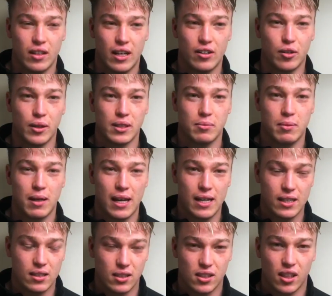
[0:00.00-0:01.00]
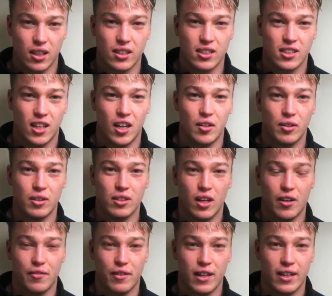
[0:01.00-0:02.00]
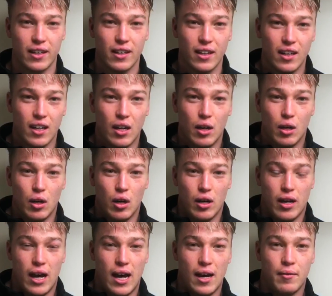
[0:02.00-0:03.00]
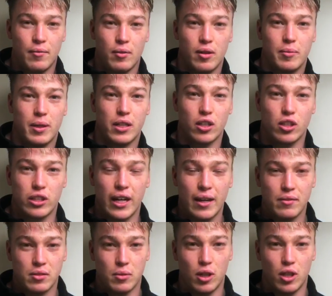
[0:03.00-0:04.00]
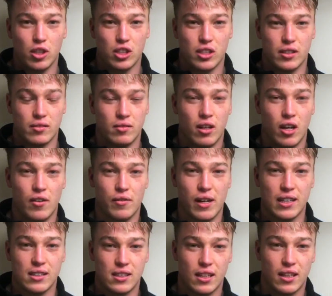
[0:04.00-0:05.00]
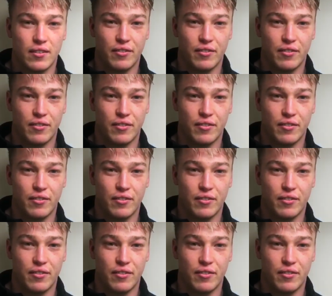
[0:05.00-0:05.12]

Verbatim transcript: They're always playing exciting style, and hopefully um, it'll be a good game to watch and hopefully entertain the